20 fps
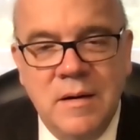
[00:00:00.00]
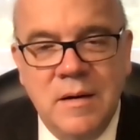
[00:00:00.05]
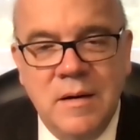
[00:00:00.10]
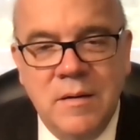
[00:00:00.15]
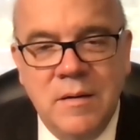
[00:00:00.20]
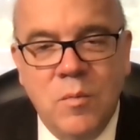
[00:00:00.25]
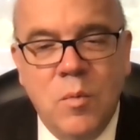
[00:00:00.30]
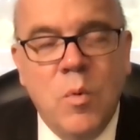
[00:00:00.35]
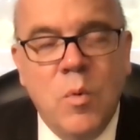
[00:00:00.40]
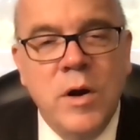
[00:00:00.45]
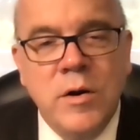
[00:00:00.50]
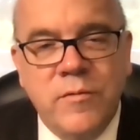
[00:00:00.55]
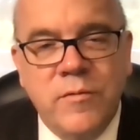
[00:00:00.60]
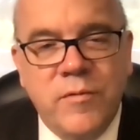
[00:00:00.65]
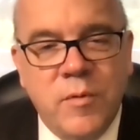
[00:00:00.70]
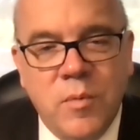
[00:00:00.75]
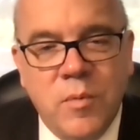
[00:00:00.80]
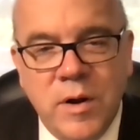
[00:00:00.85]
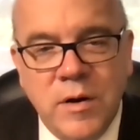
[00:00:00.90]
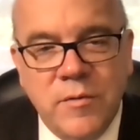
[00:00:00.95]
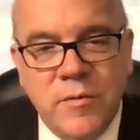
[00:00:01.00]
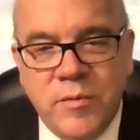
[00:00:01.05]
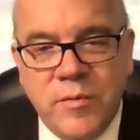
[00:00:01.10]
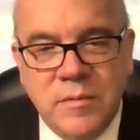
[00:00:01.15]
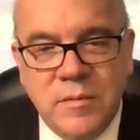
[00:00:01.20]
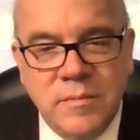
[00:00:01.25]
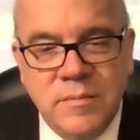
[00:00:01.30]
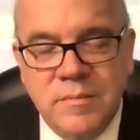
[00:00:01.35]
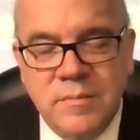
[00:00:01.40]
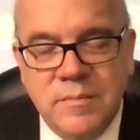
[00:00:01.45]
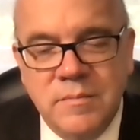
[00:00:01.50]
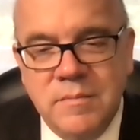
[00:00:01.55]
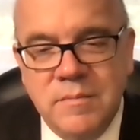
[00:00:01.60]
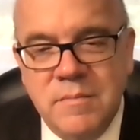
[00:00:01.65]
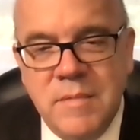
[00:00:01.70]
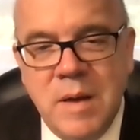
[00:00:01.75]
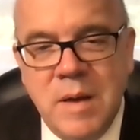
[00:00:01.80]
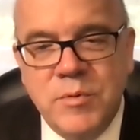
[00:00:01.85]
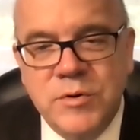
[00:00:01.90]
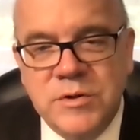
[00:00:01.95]
wonderful, wonderful
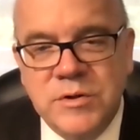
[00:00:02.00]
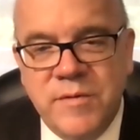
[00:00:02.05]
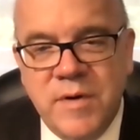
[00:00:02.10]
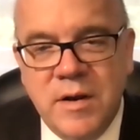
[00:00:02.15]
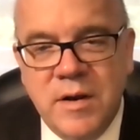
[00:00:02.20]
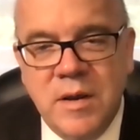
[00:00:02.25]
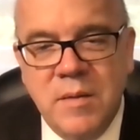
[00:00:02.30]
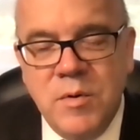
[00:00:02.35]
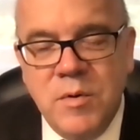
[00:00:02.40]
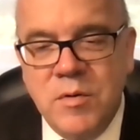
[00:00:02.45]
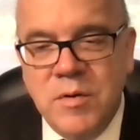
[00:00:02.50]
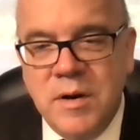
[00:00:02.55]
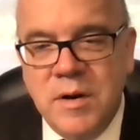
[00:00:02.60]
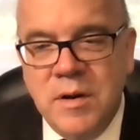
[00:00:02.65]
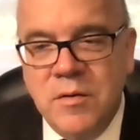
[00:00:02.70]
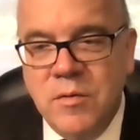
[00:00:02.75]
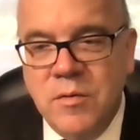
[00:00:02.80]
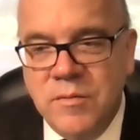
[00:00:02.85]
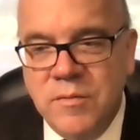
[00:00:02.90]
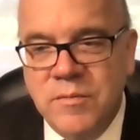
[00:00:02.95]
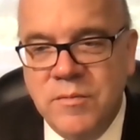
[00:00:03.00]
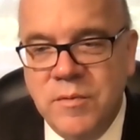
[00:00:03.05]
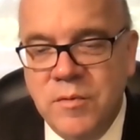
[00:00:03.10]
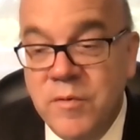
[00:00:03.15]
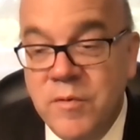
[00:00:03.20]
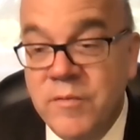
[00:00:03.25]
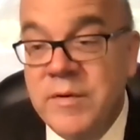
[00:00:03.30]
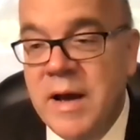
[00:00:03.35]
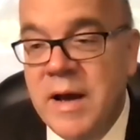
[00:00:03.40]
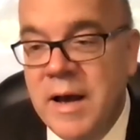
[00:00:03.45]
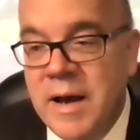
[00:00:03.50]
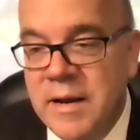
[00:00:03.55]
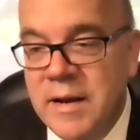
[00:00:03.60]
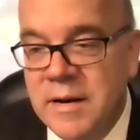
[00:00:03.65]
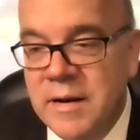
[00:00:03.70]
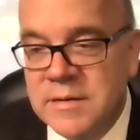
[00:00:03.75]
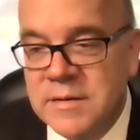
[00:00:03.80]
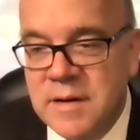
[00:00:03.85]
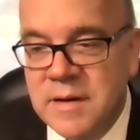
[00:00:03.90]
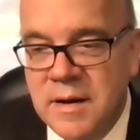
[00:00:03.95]
members of our community who have
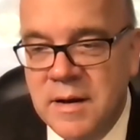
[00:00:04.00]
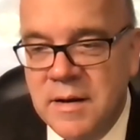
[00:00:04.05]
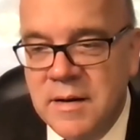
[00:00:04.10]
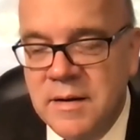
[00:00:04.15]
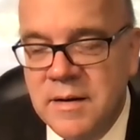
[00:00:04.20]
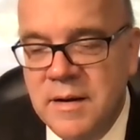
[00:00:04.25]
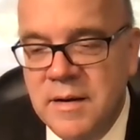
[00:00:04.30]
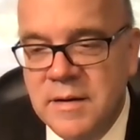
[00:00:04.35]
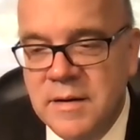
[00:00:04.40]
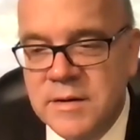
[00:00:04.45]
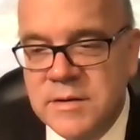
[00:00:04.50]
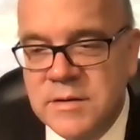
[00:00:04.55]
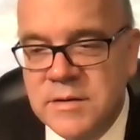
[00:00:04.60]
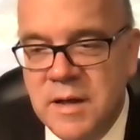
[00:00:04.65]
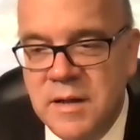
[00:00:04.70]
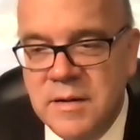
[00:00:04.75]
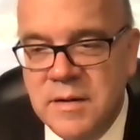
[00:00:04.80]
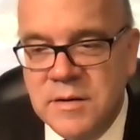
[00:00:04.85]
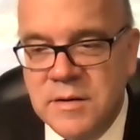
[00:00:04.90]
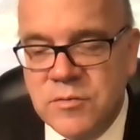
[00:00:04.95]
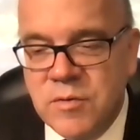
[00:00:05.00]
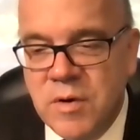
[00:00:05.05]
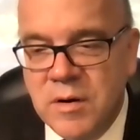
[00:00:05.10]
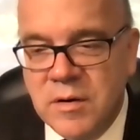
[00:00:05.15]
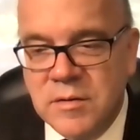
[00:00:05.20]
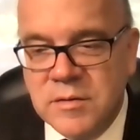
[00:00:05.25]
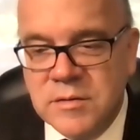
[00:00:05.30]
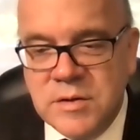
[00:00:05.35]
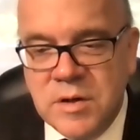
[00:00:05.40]
died in this struggle.